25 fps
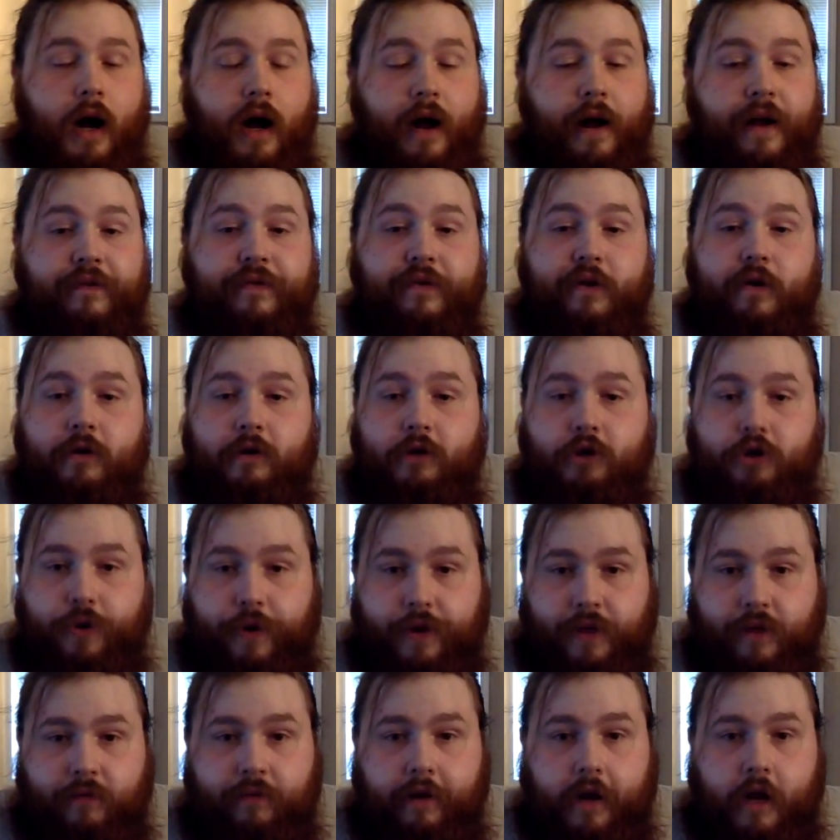If you
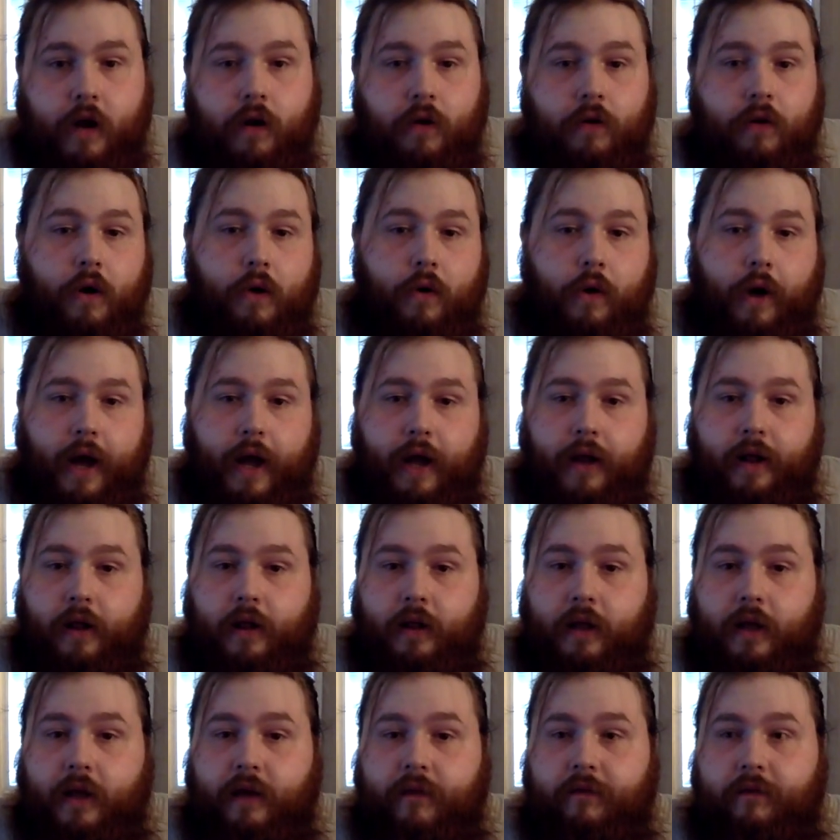enjoyed the video, go ahead
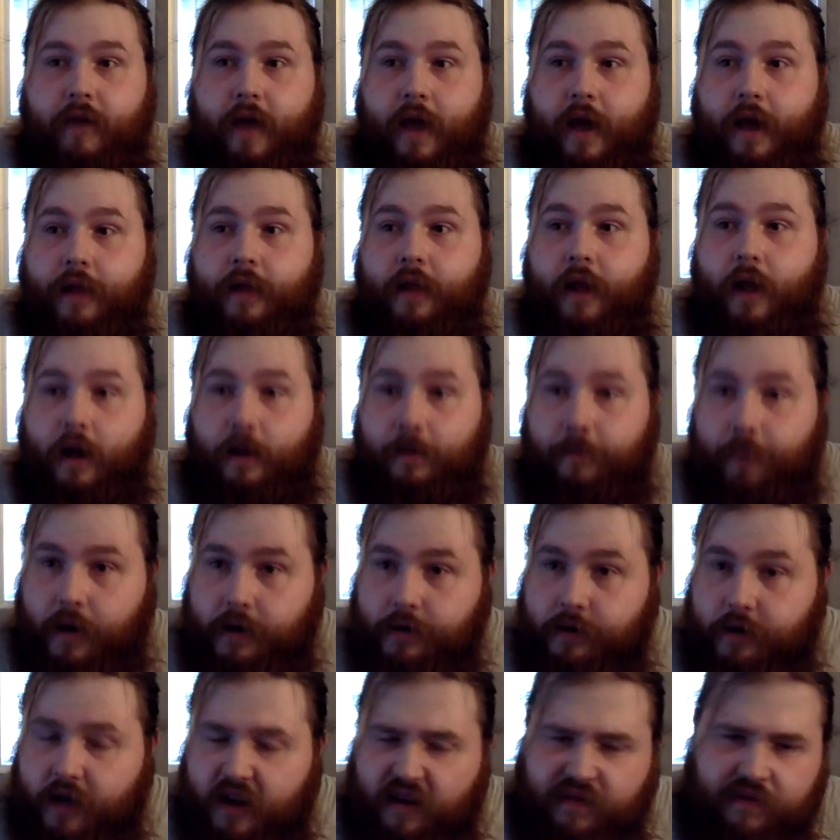and leave a like
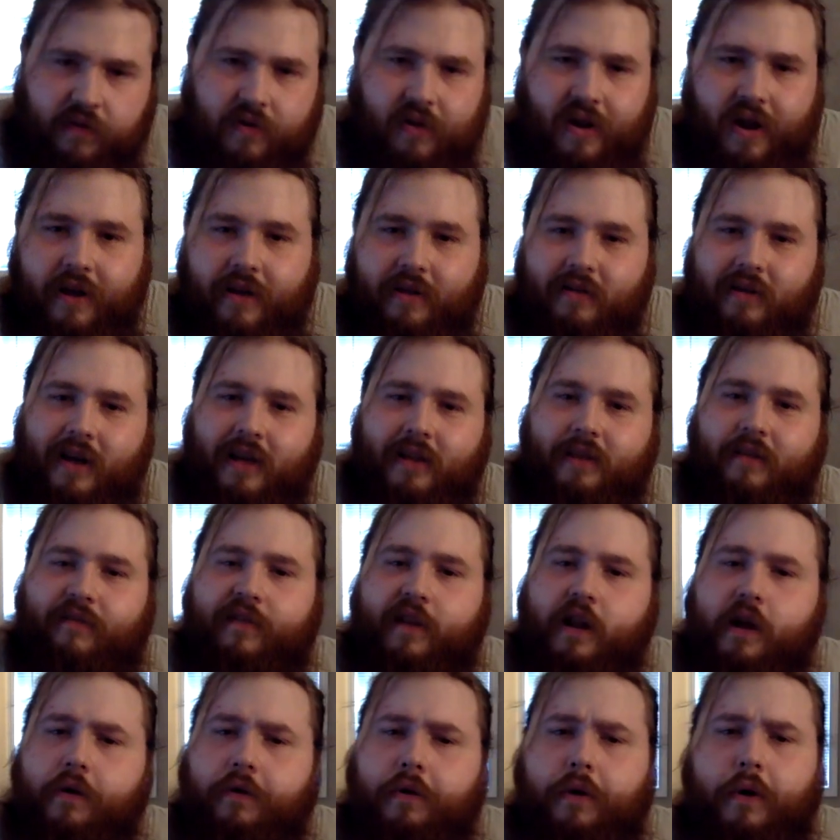button. If you didn't like the
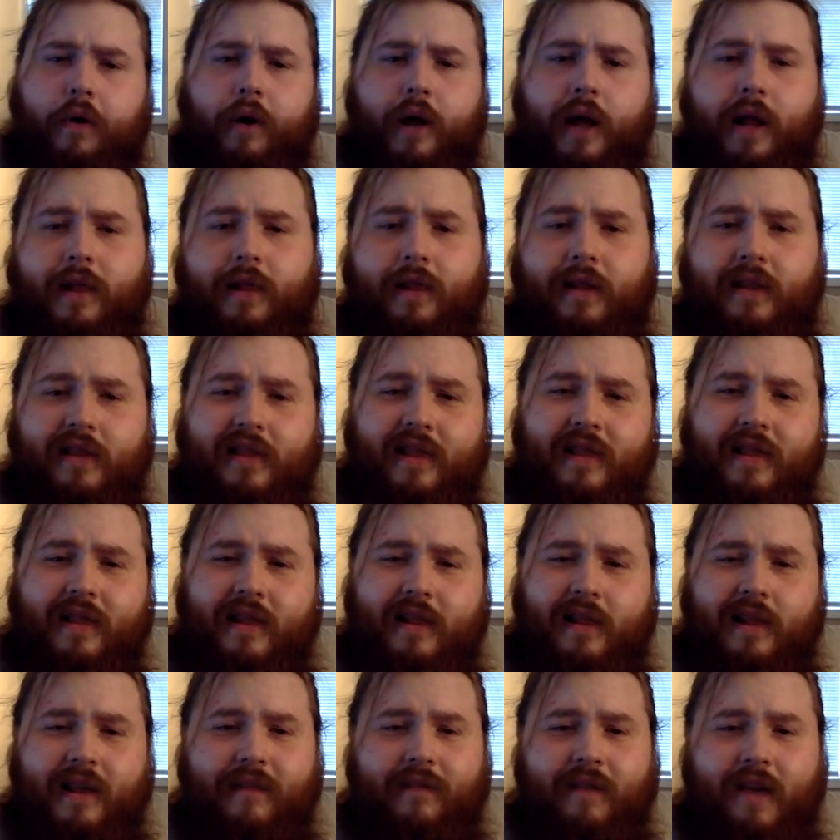video, go ahead and
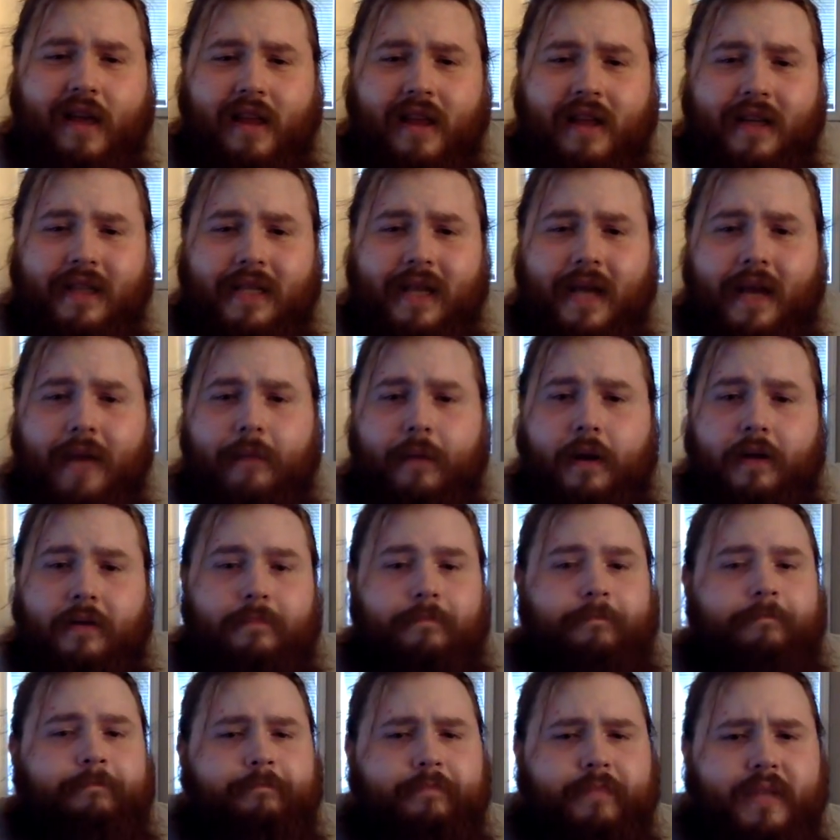leave that dislike button.
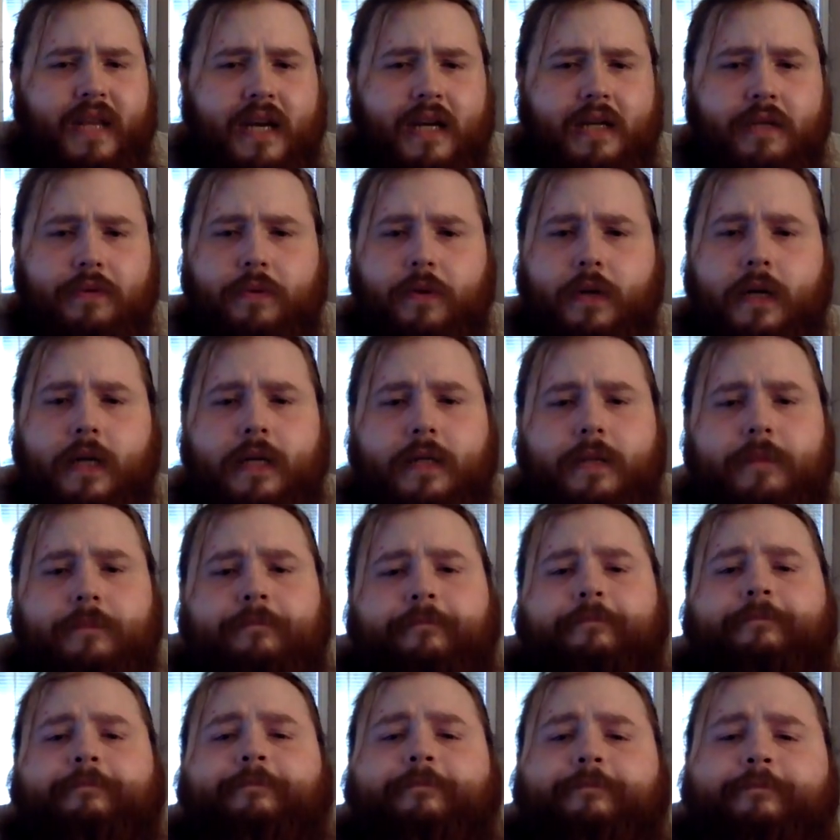That's what it is.
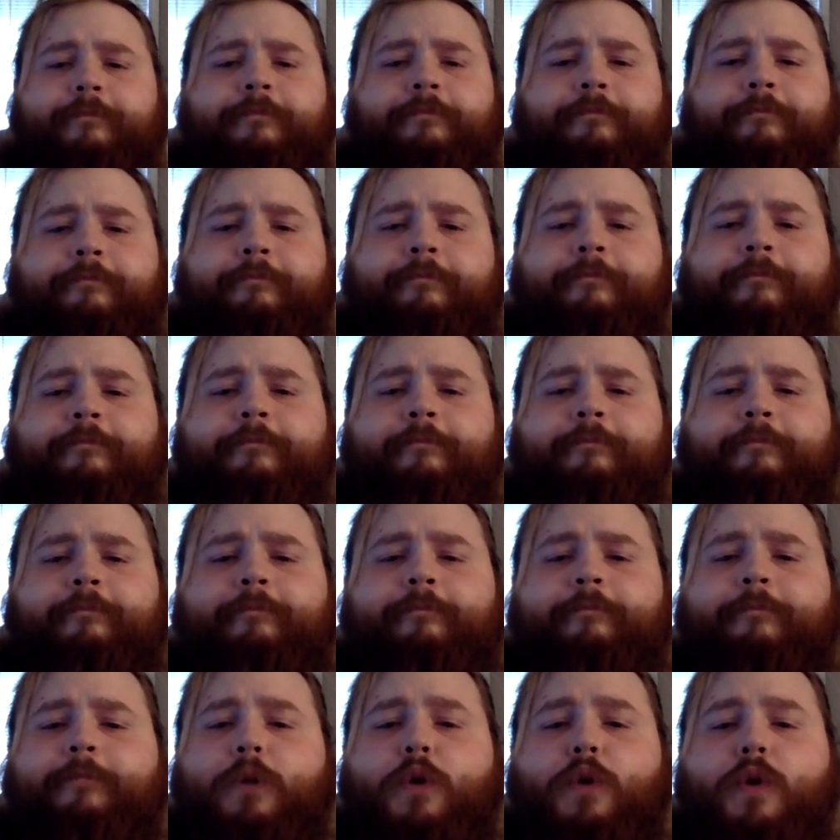
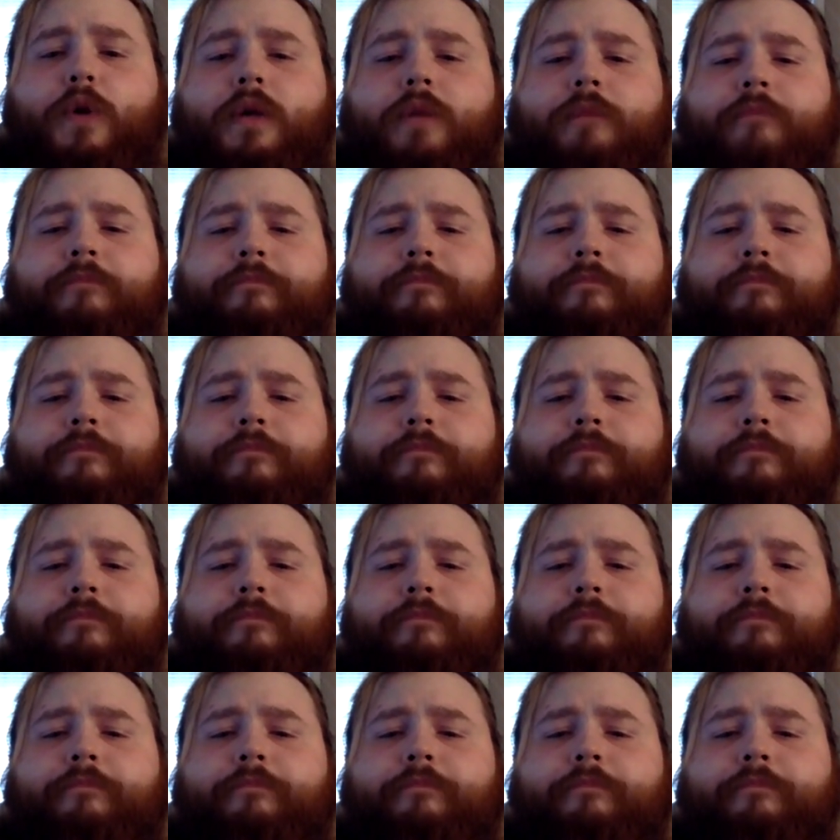Do it.